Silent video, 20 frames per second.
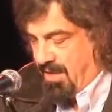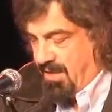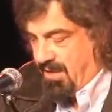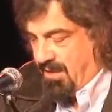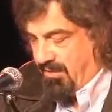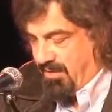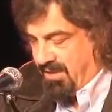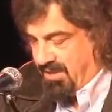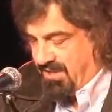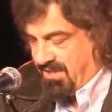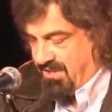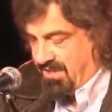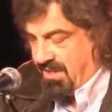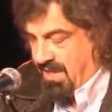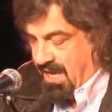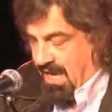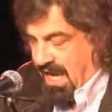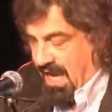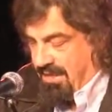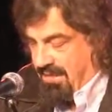There is,
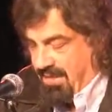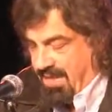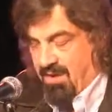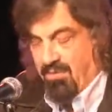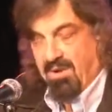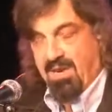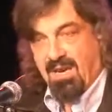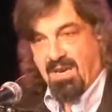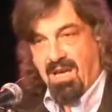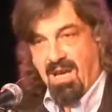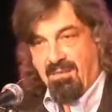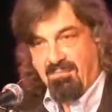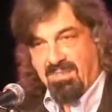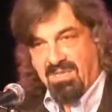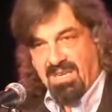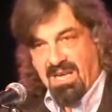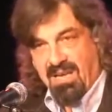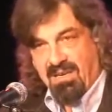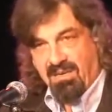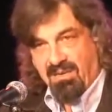I think when it comes
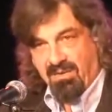down